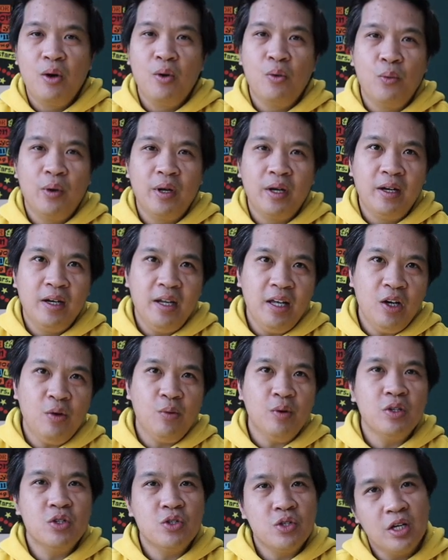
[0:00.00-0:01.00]
When
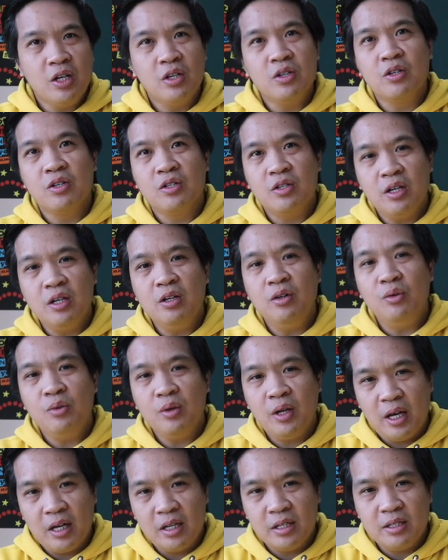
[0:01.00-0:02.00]
liquid changes into
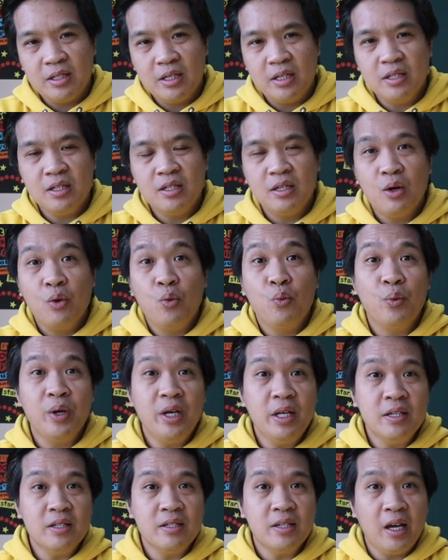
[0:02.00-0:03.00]
gases, we
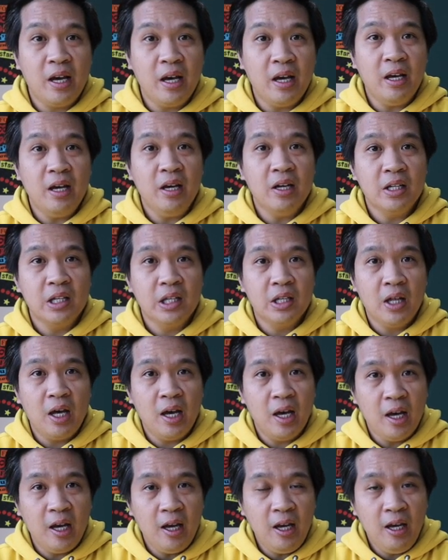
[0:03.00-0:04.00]
say
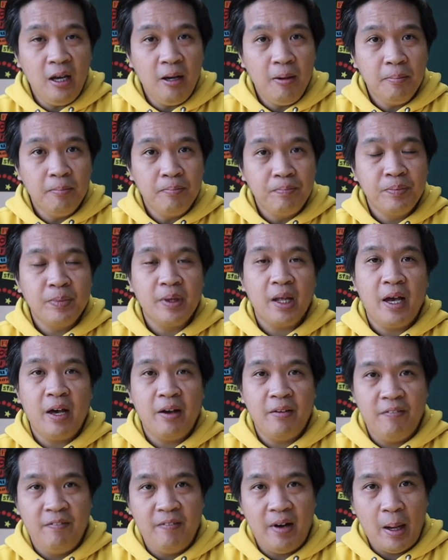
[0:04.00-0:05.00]
they
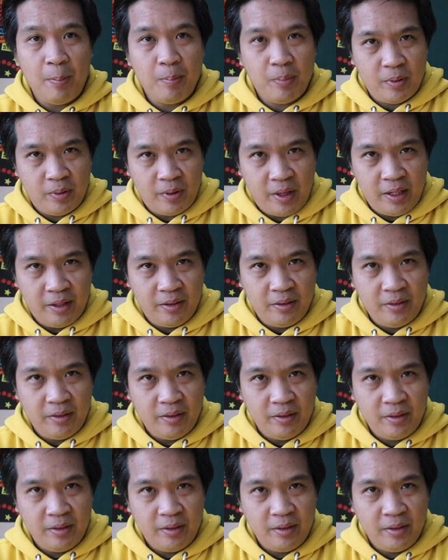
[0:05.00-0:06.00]
evaporate.
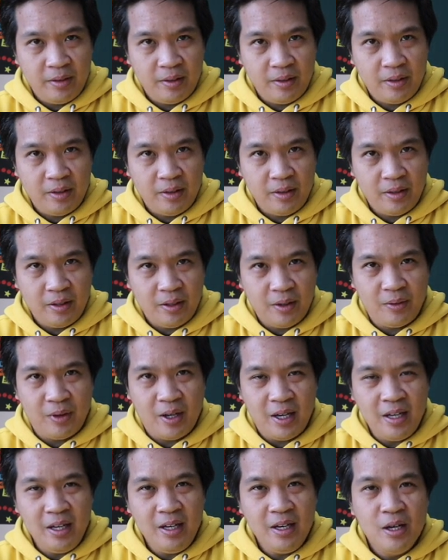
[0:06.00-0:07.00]

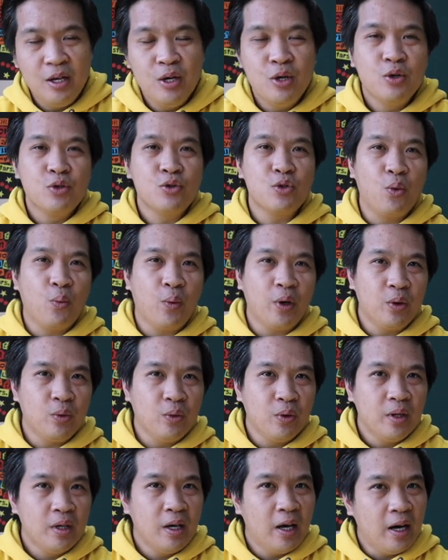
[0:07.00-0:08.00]
Okay? So
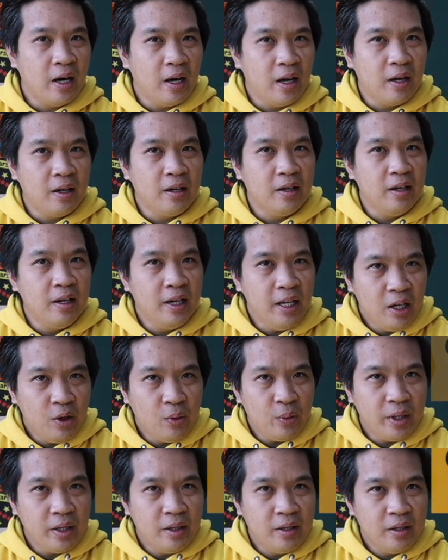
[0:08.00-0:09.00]
when
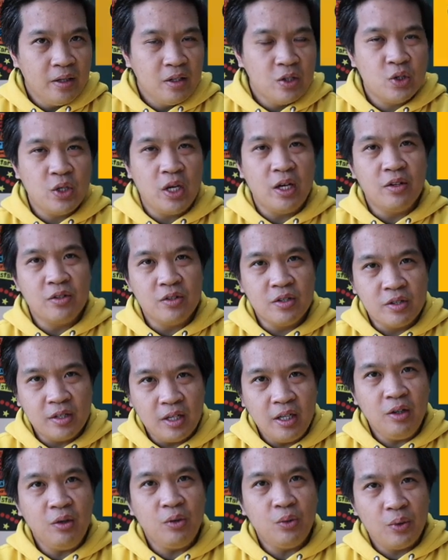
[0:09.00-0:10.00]
liquid changes
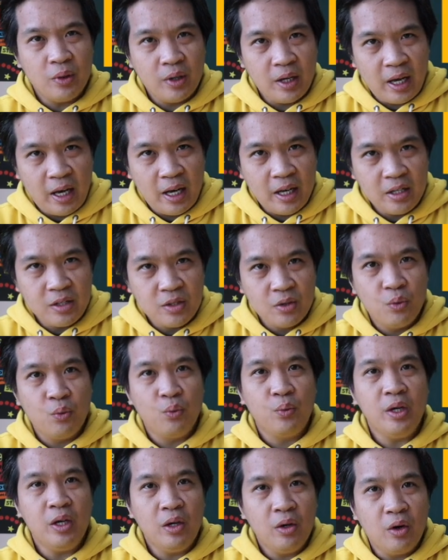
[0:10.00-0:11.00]
into a gas,
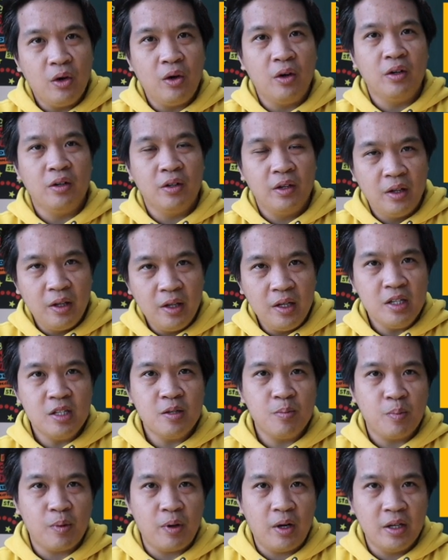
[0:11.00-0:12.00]
we call this
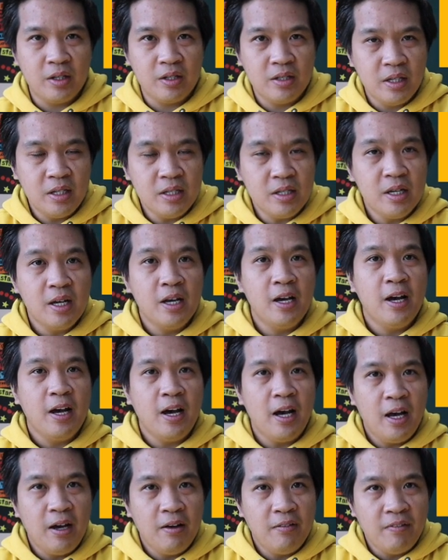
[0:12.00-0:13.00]
process
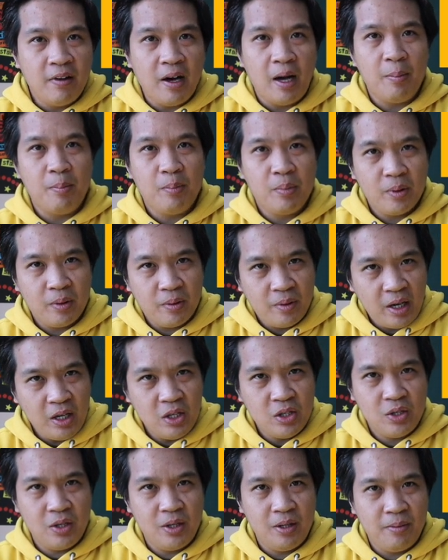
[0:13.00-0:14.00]

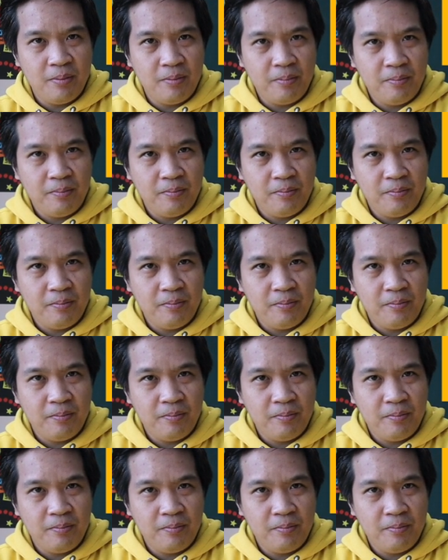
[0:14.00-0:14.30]
evaporation.